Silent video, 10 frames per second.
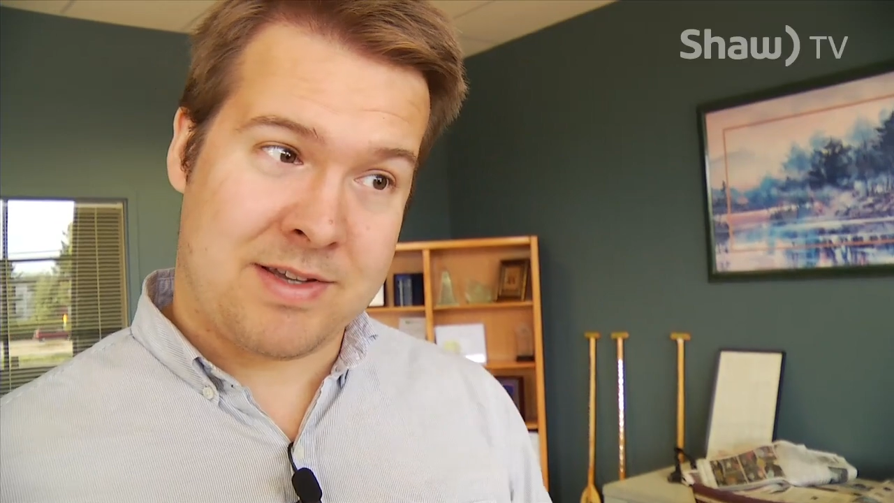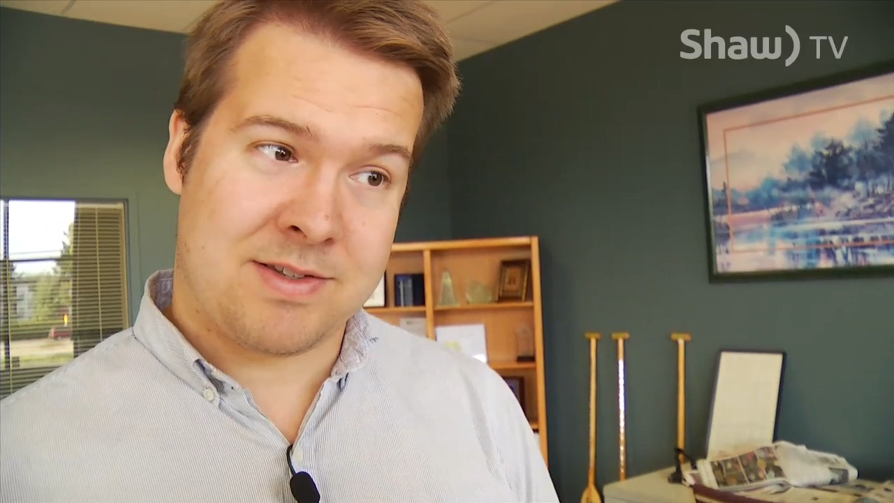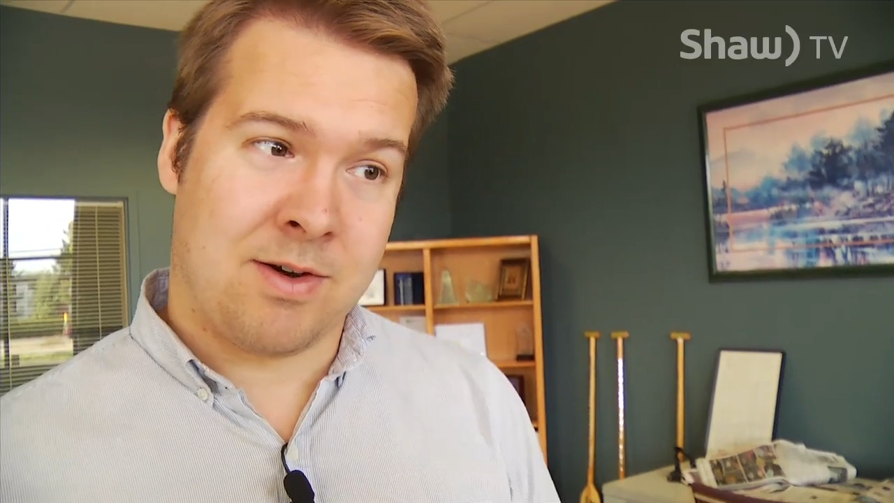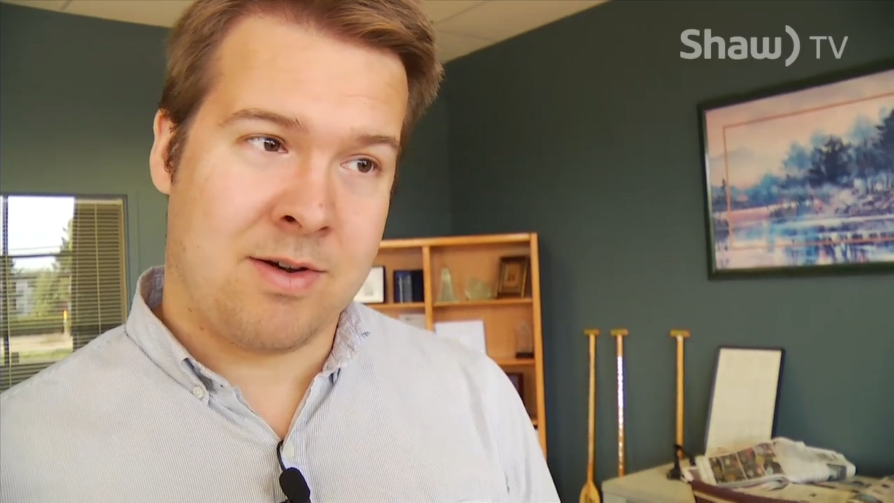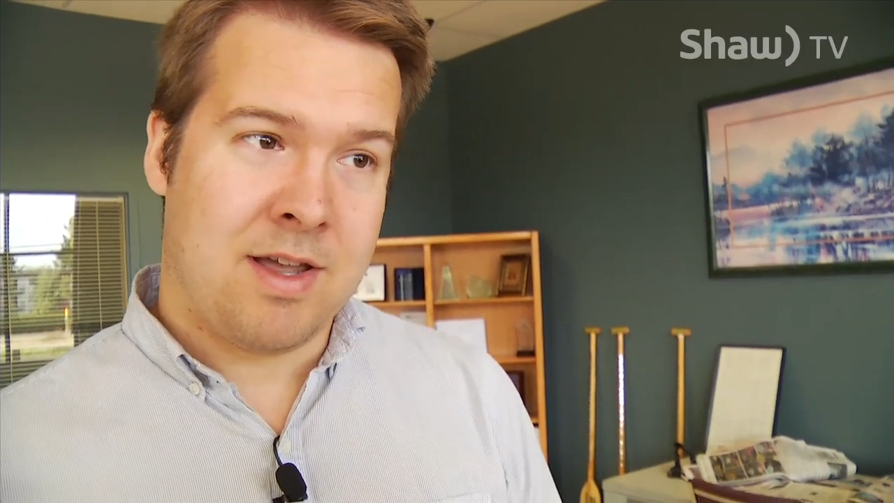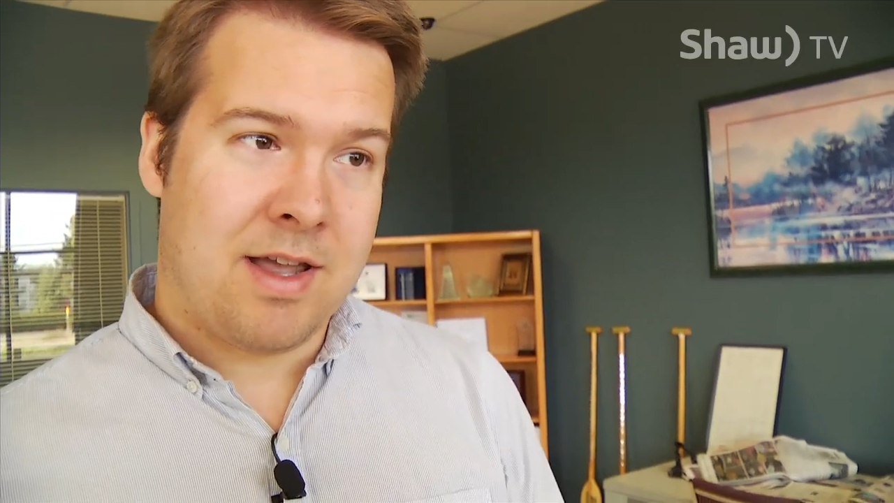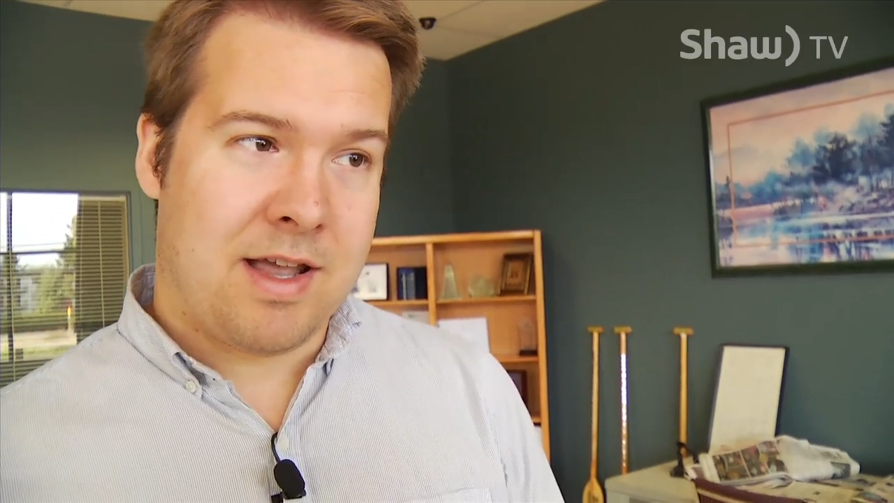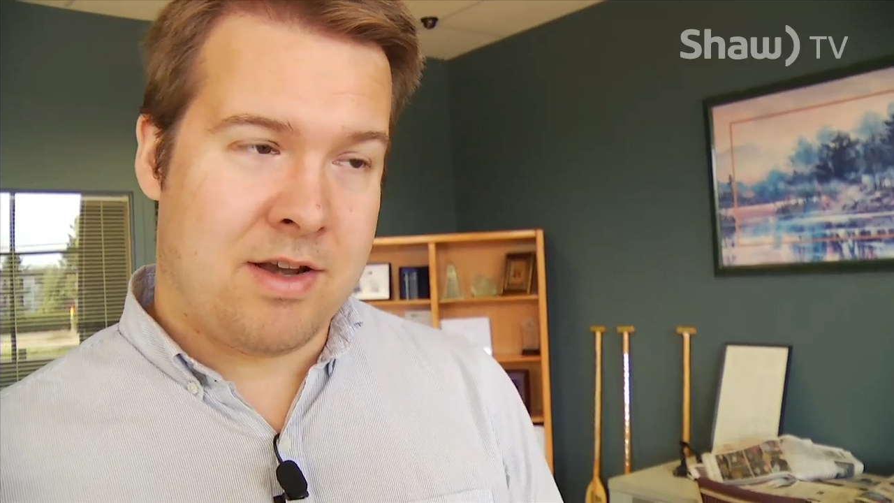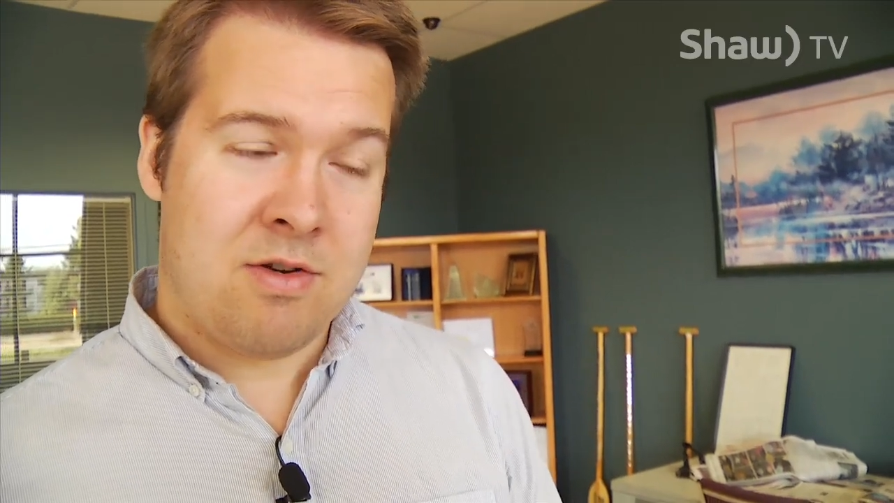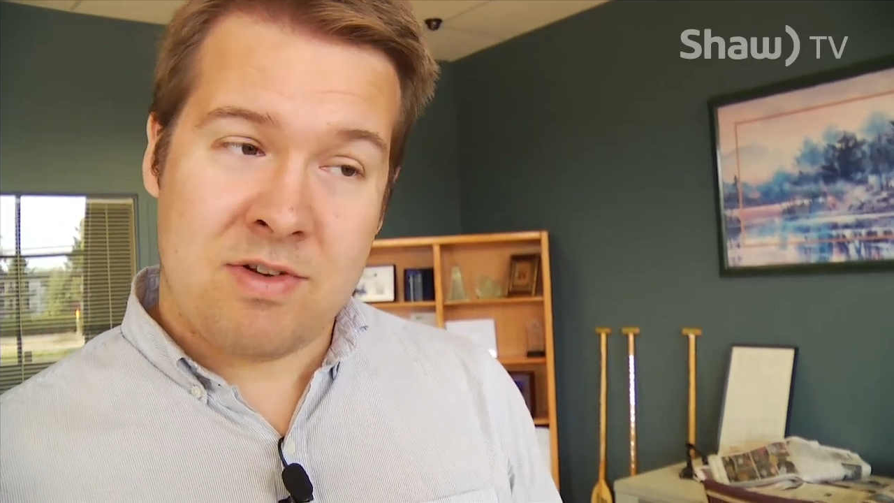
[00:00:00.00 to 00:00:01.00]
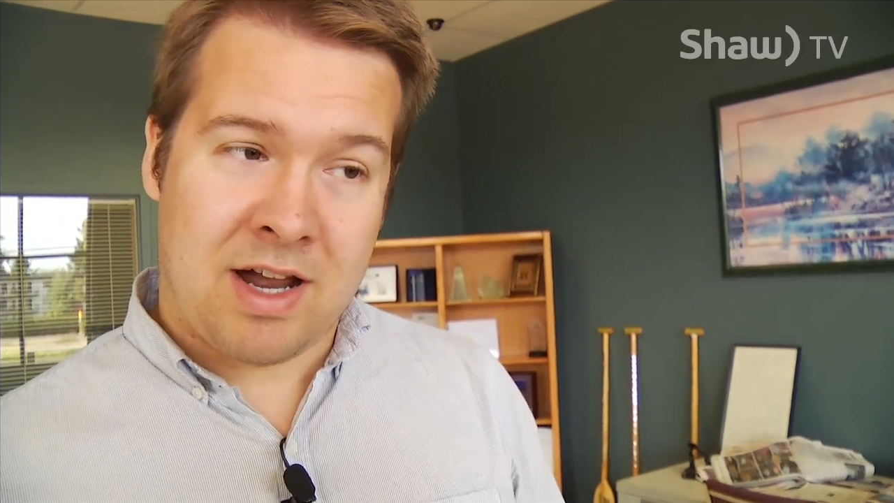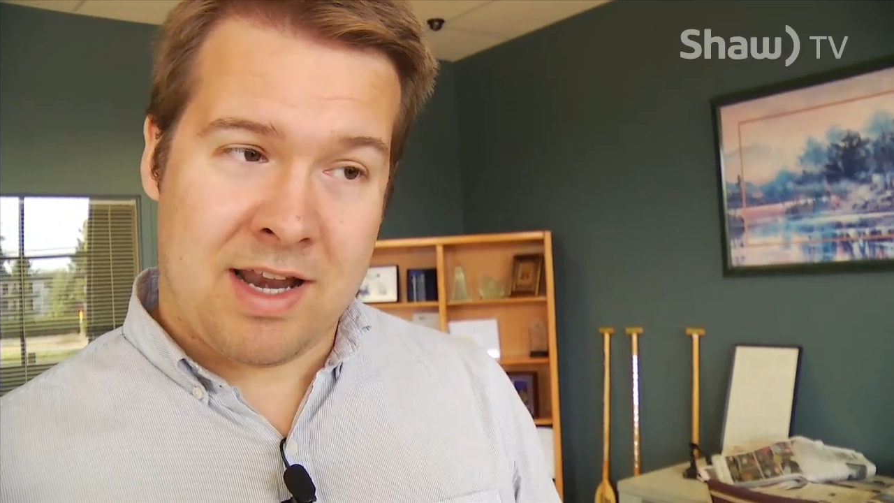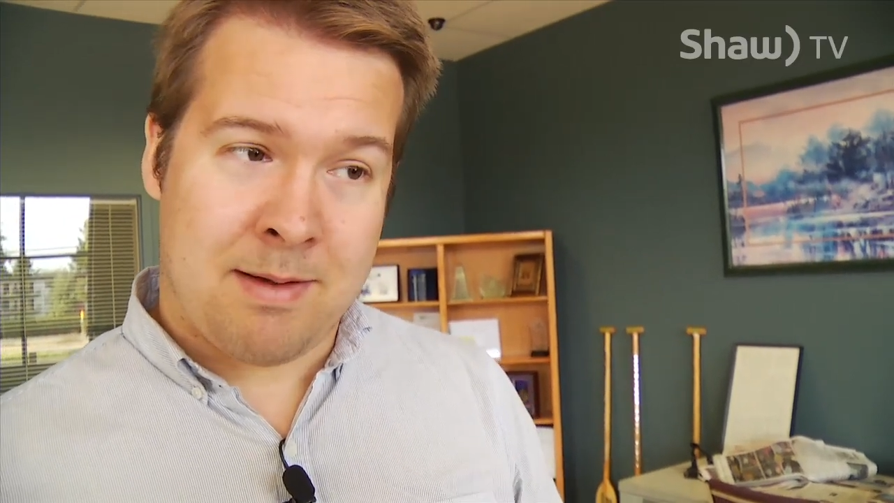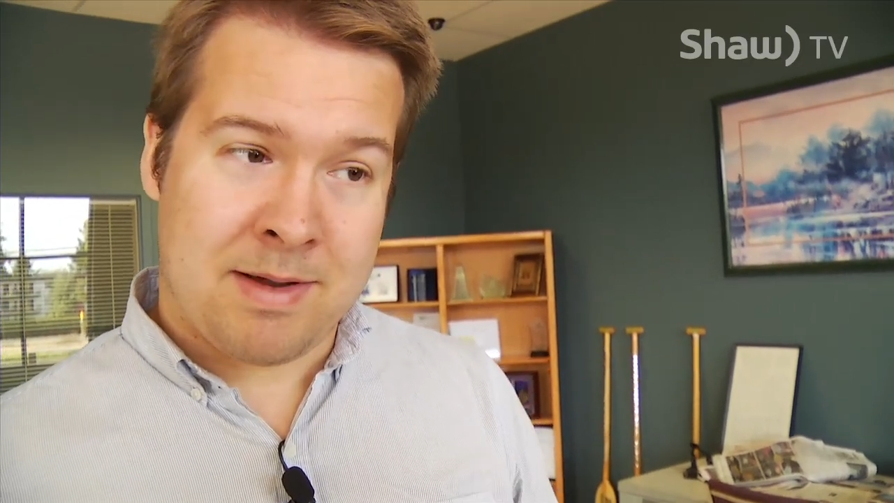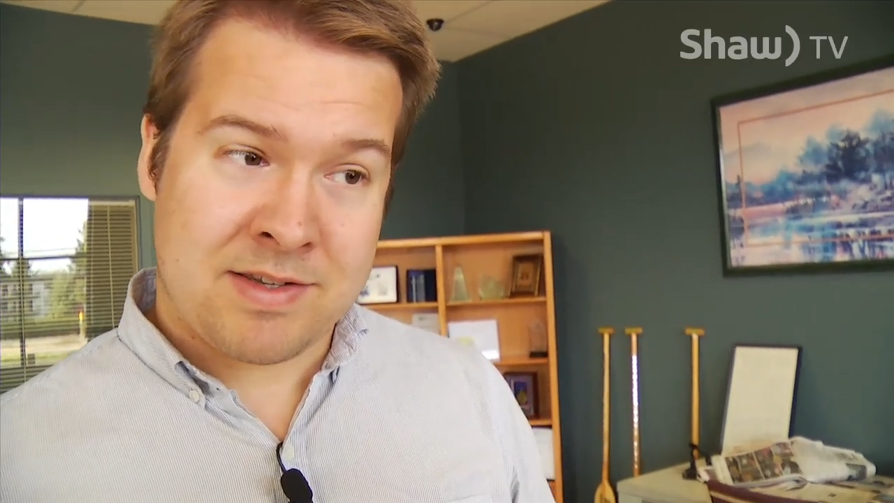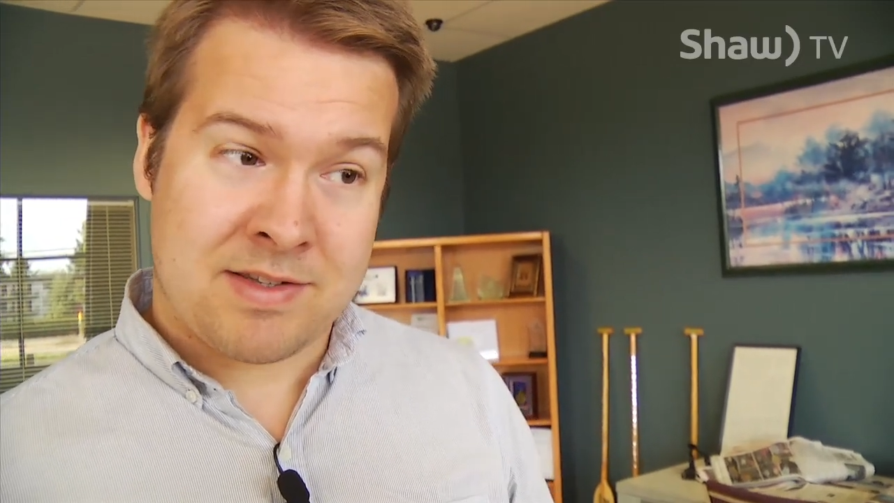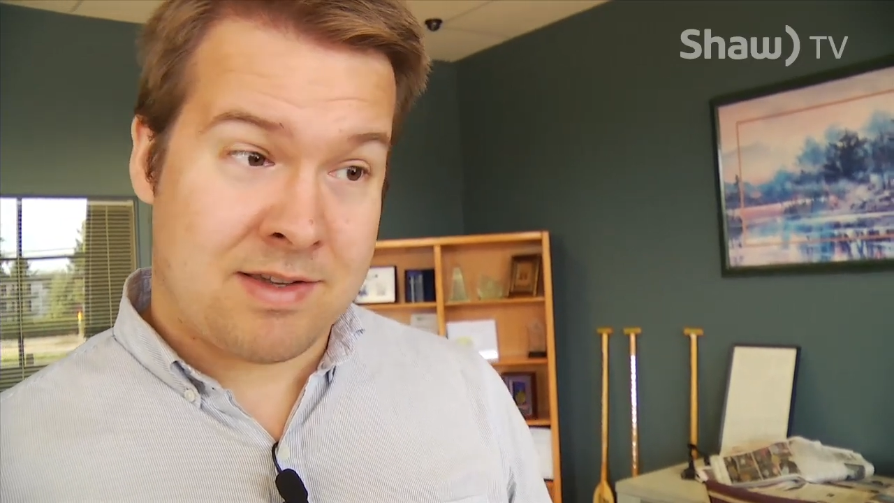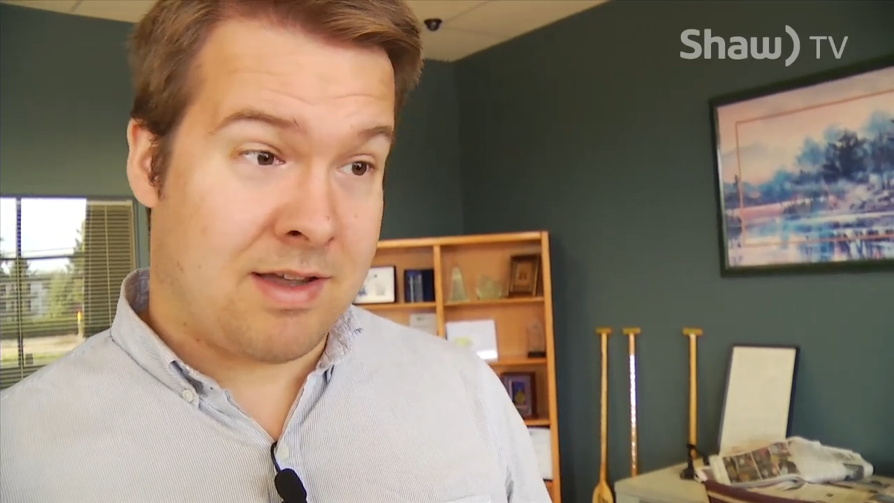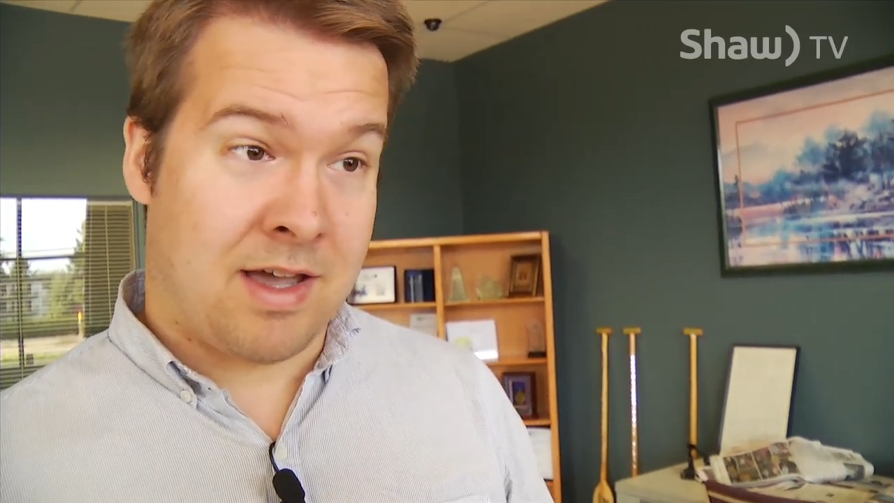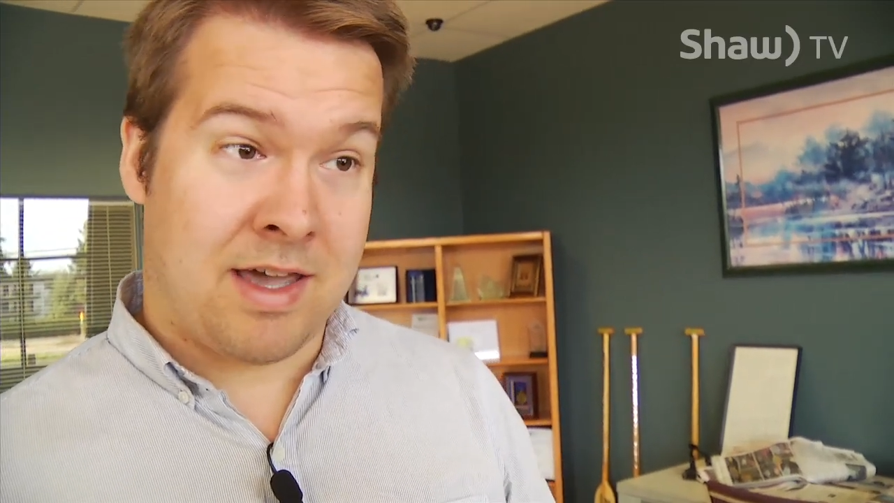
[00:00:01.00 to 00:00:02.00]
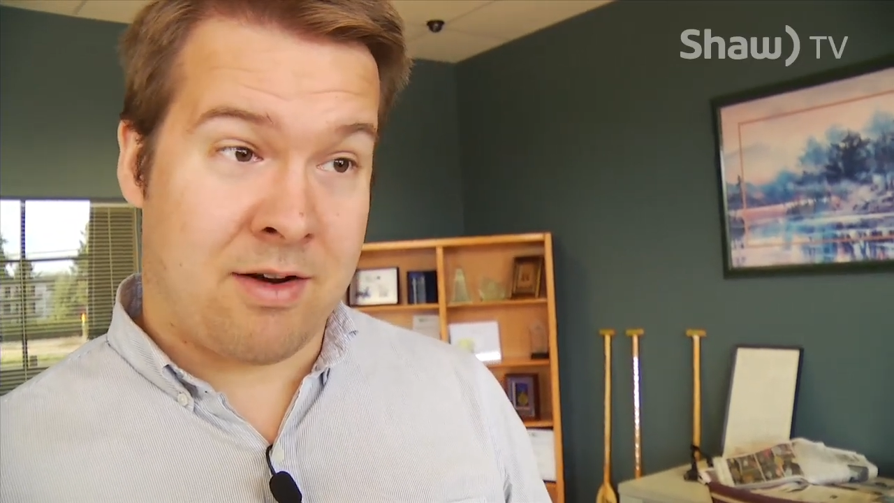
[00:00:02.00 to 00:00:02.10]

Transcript: So new dynamics uh,